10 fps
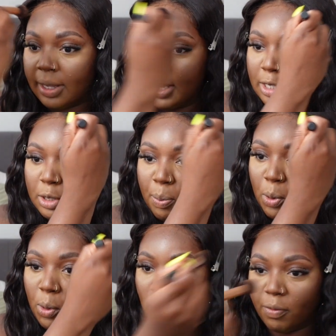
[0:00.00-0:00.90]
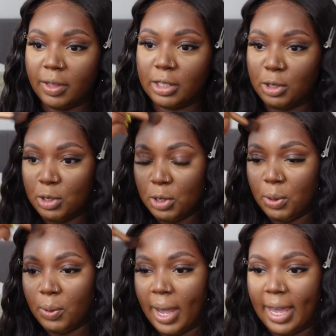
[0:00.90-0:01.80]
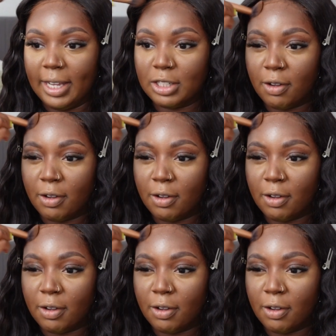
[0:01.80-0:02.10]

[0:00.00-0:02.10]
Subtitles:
in support of this new age